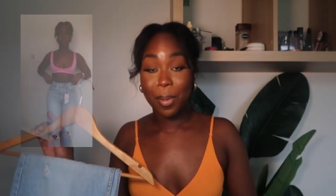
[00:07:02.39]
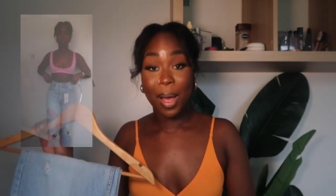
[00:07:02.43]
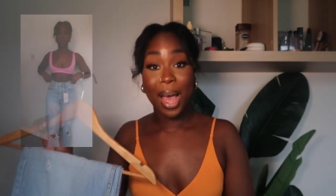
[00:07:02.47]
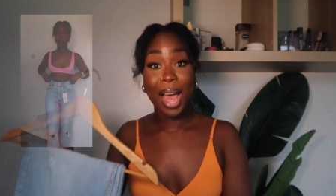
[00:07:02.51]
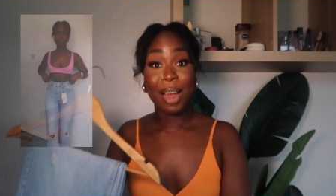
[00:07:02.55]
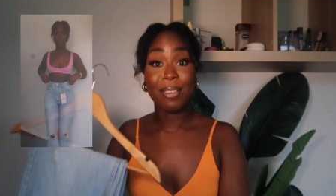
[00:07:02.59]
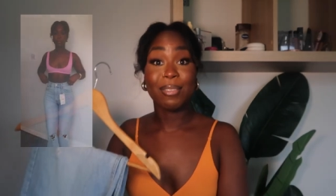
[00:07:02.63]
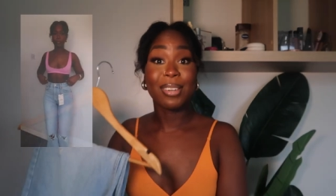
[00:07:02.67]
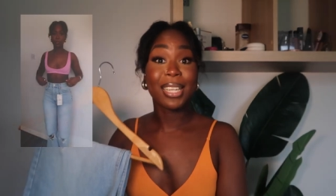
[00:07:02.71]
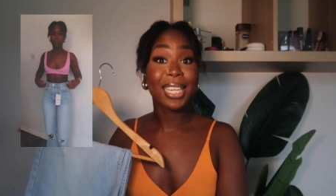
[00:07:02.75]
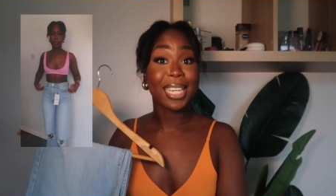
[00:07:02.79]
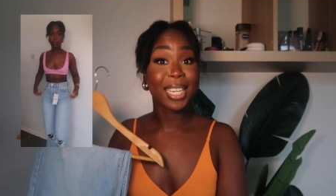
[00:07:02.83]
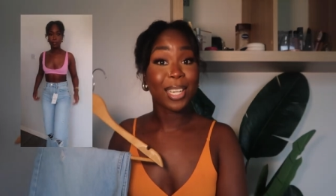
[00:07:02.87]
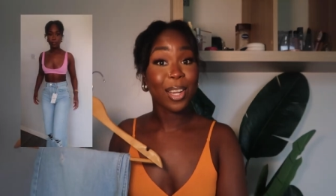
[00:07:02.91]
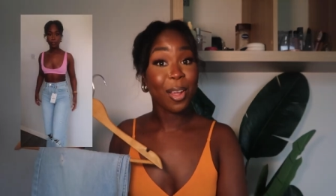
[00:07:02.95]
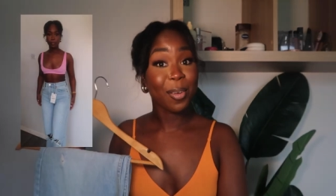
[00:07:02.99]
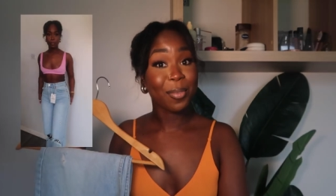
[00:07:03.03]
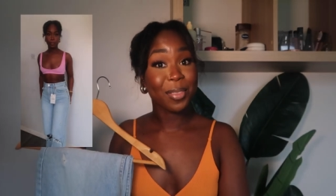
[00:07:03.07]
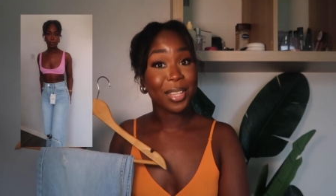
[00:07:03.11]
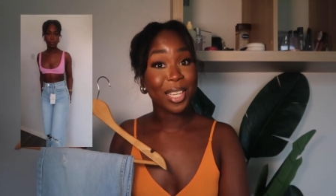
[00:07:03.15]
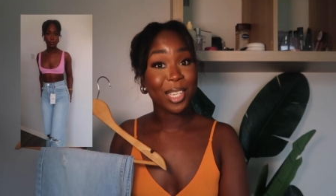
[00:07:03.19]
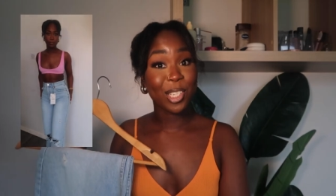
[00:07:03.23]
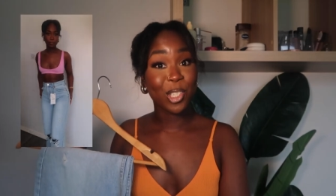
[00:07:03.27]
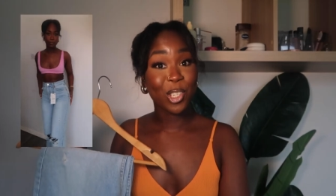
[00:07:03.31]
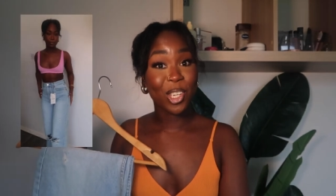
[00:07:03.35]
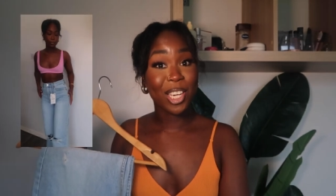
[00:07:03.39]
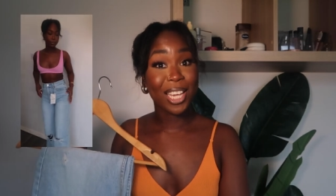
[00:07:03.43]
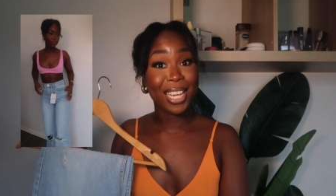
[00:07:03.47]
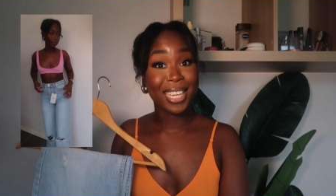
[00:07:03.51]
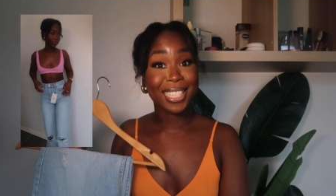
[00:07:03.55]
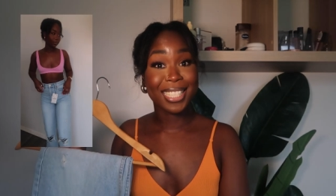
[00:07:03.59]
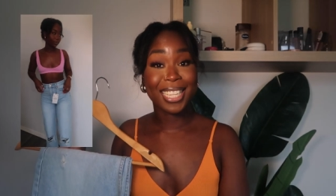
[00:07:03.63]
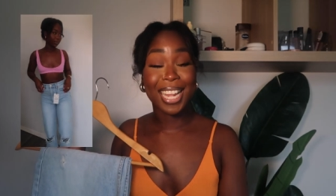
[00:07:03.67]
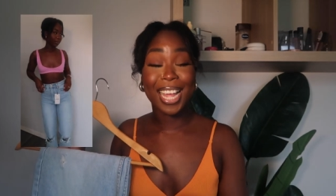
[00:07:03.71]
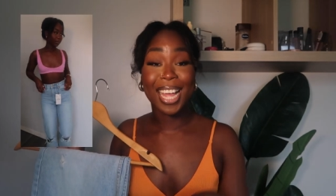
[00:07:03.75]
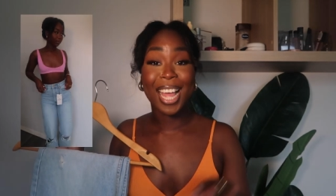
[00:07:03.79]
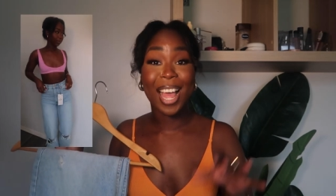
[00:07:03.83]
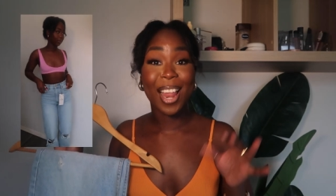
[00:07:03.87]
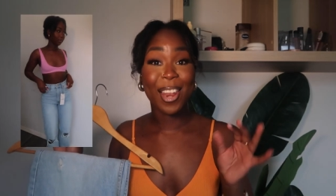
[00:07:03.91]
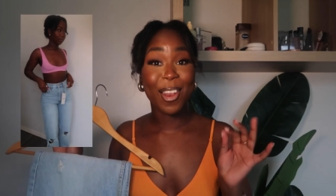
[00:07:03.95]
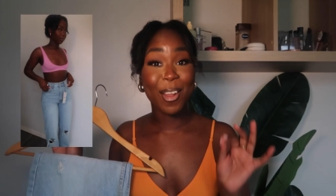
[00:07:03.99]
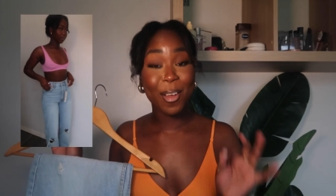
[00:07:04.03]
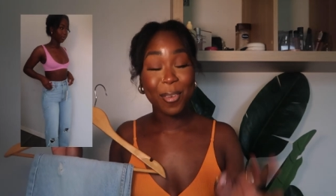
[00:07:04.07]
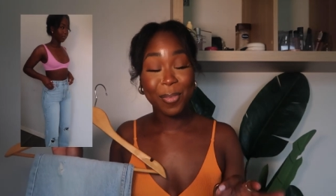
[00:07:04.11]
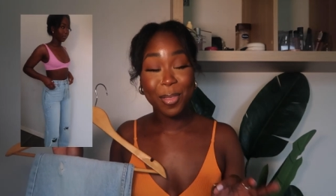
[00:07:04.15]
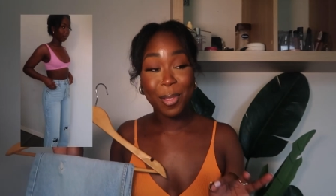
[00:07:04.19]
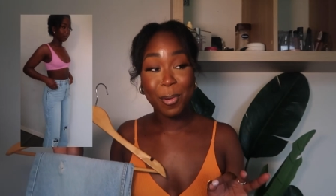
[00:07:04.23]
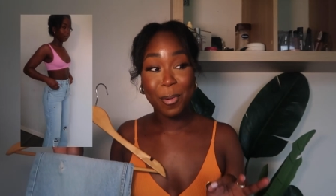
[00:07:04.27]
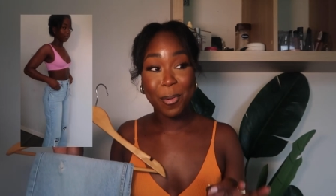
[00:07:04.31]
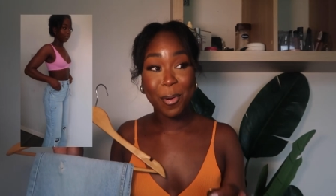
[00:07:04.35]
But I really love these jeans. Like I
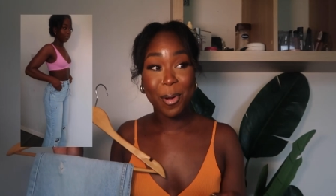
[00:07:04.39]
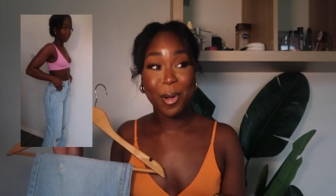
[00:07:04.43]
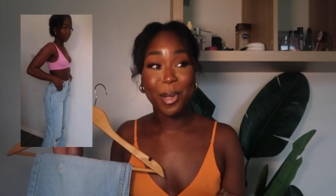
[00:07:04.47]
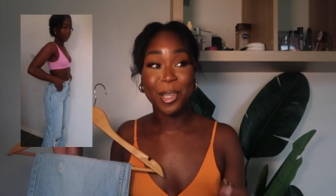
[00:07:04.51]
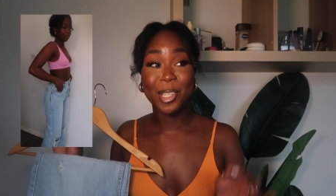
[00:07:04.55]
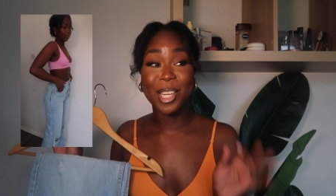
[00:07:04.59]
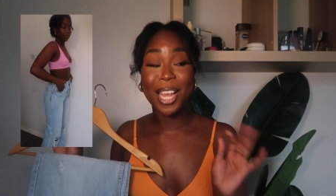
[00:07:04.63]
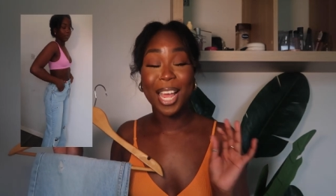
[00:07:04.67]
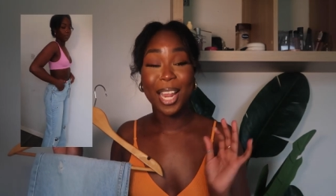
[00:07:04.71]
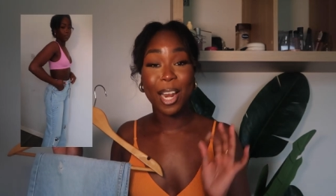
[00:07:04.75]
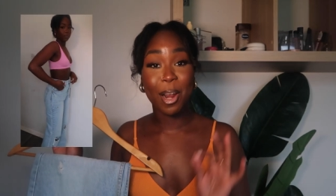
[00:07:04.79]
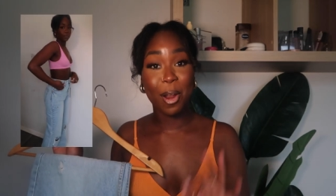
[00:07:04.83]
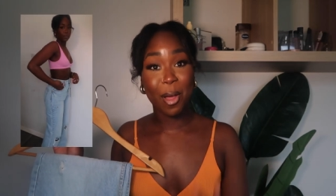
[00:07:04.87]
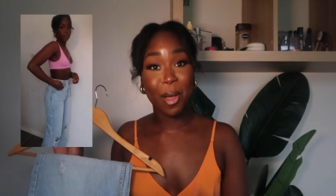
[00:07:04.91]
love the wash, I